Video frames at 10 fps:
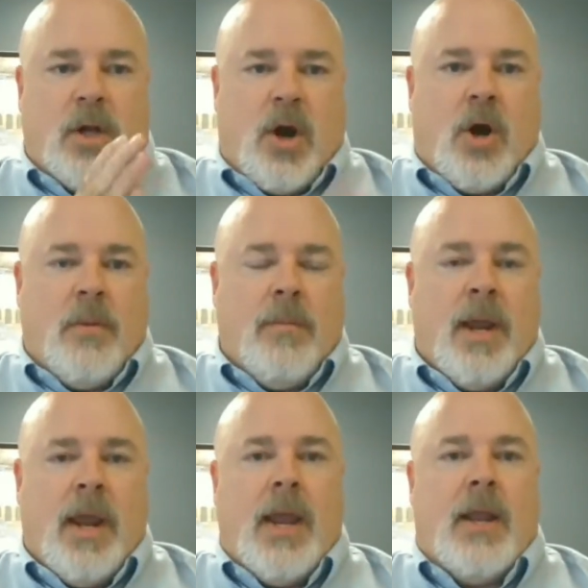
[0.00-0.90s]

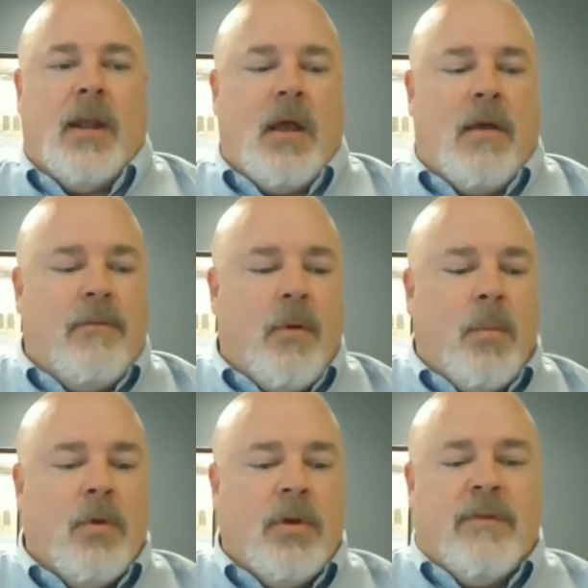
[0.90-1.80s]
term, and a
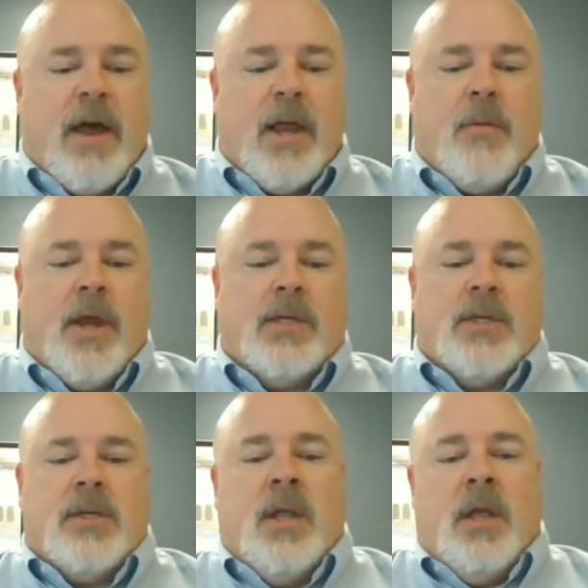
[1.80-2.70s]
formal
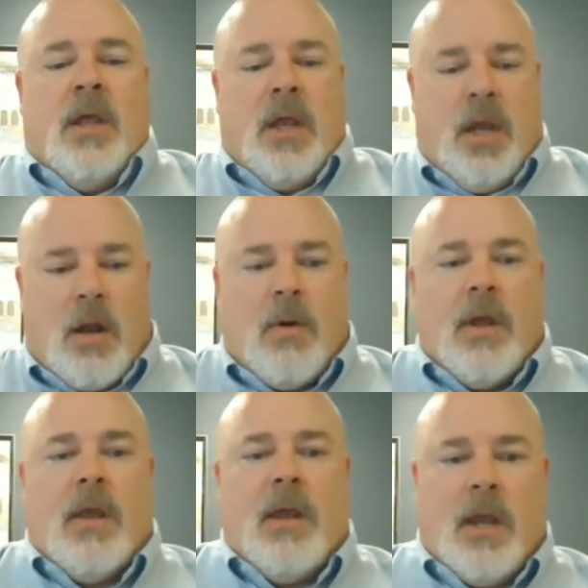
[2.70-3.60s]
evaluation, you know,
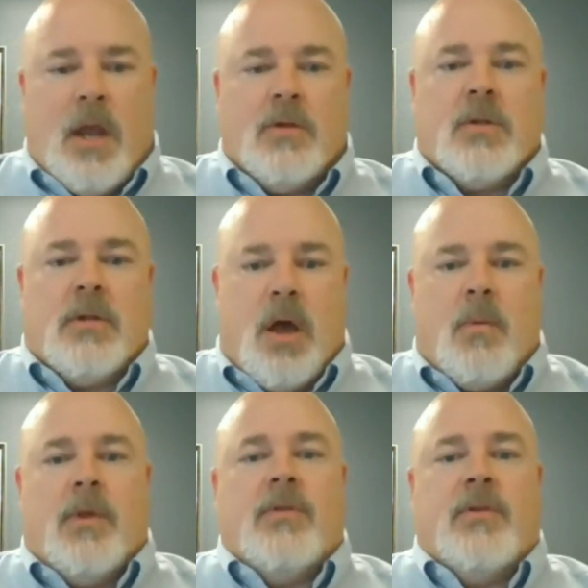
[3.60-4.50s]
it goes
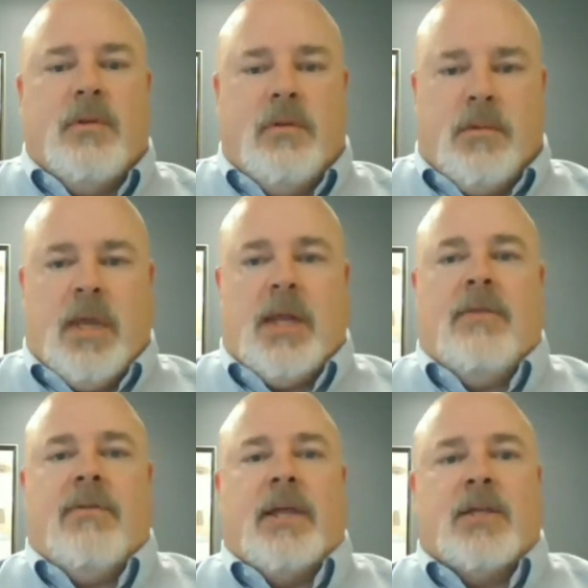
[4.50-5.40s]
along with
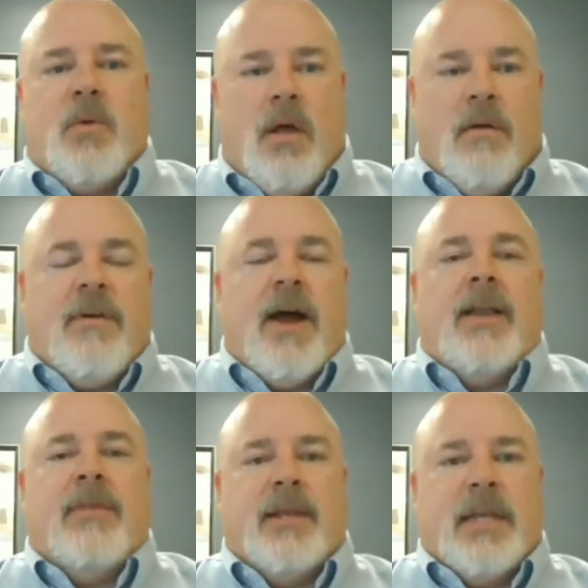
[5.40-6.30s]
getting things
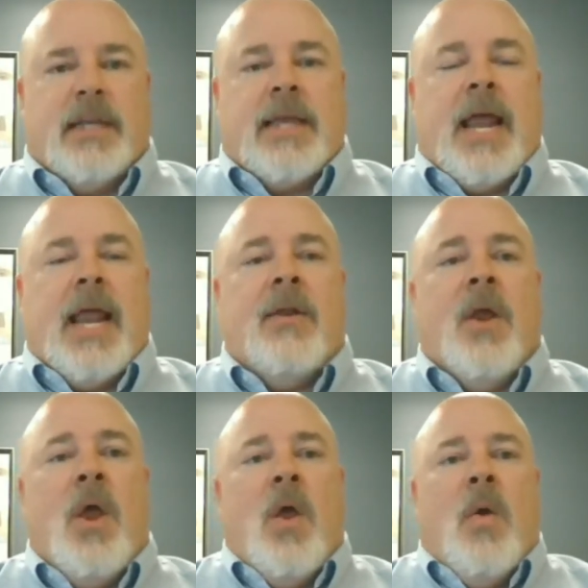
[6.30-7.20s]
qualified and things like that.
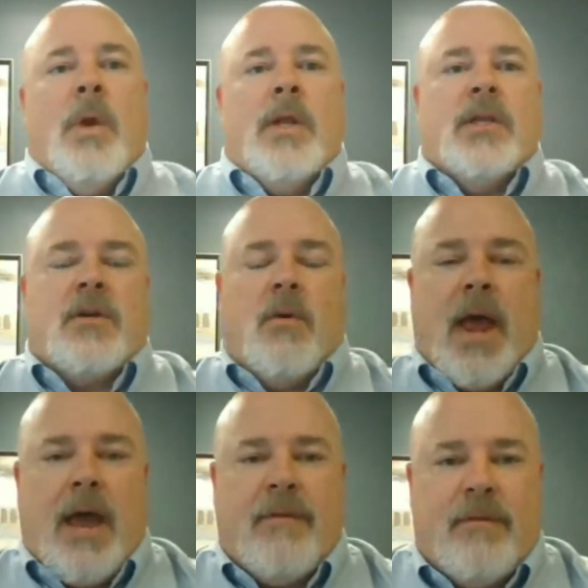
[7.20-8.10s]
And we just don't
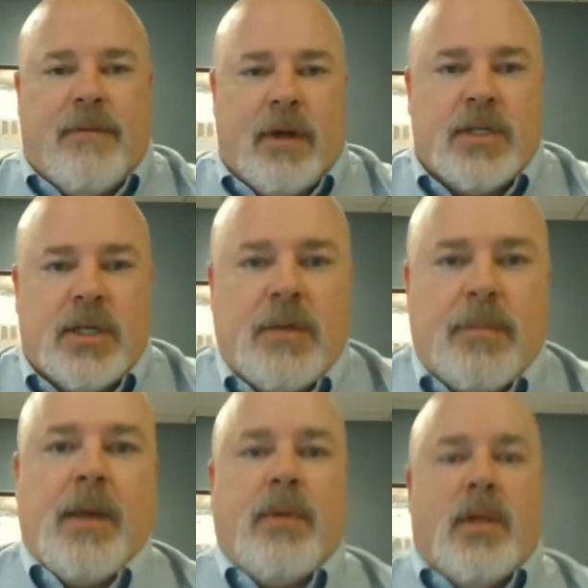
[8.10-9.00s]
have the function to
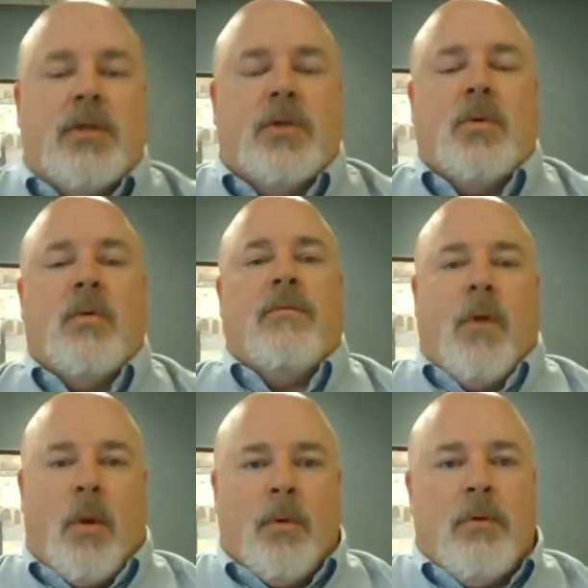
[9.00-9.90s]
be able to do
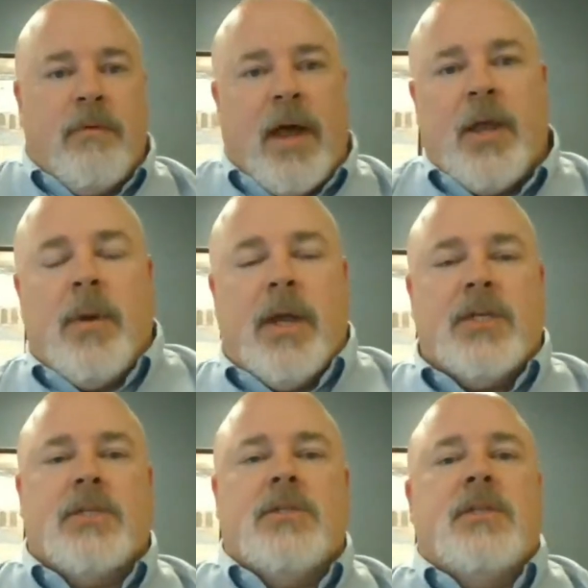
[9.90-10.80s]
formal
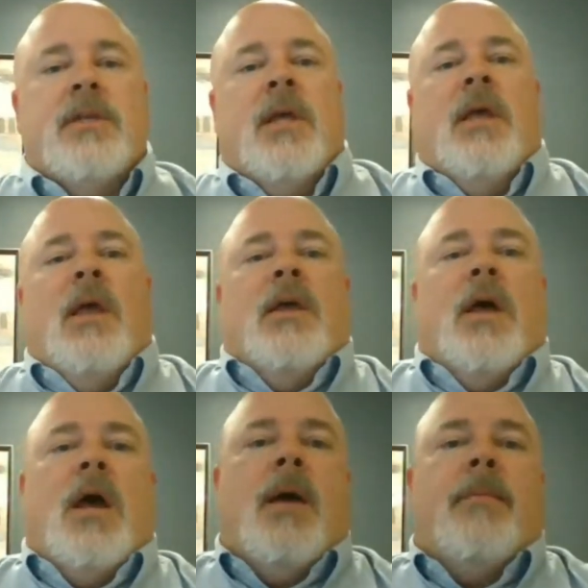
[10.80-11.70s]
evaluations,
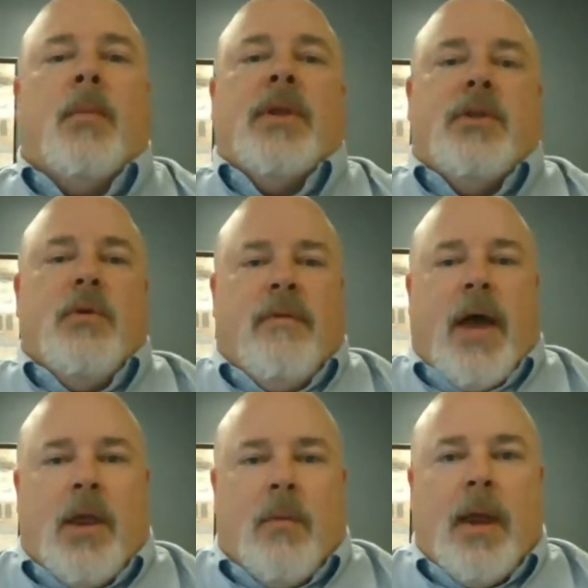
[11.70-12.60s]
but we do
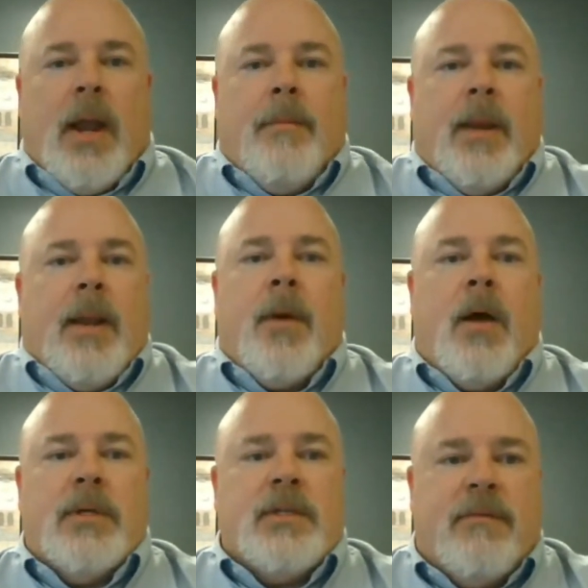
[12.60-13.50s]
evaluate. I mean, I'm
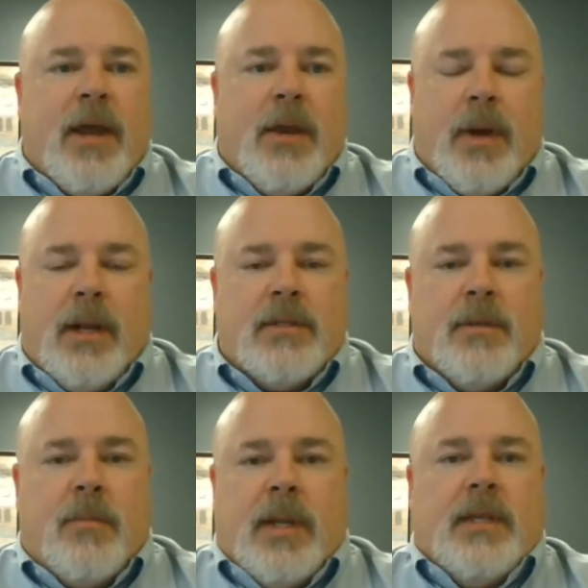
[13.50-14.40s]
always evaluating
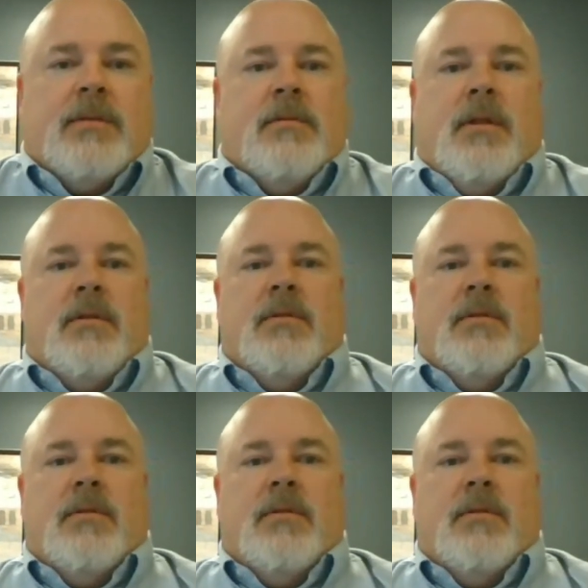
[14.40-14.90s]
somebody's